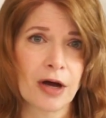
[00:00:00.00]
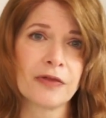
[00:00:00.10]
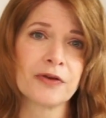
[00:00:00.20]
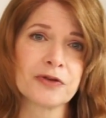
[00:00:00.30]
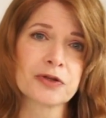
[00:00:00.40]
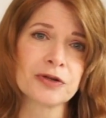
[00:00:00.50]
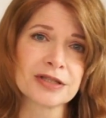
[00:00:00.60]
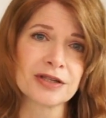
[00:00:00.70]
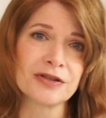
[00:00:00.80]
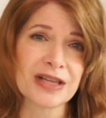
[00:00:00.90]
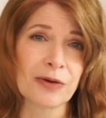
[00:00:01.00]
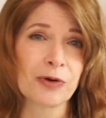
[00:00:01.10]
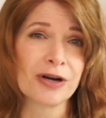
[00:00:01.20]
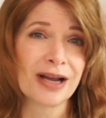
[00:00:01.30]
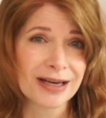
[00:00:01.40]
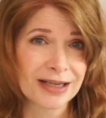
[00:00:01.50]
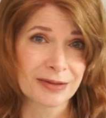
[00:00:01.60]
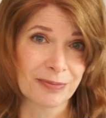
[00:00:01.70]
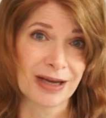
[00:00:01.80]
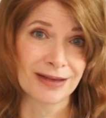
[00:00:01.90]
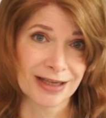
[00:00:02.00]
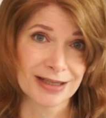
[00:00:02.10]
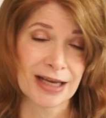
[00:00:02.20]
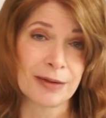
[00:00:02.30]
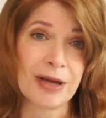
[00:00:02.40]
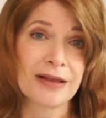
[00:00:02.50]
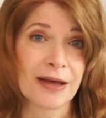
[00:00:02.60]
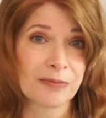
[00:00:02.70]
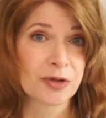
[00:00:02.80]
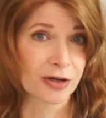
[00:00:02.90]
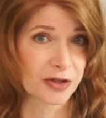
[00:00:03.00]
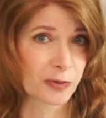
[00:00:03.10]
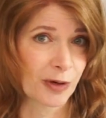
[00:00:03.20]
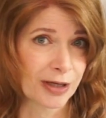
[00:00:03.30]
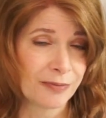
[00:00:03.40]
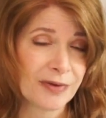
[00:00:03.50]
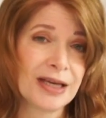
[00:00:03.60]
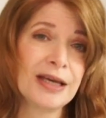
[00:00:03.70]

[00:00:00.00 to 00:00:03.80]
on those crystals that were not hit by light and make them dark as well.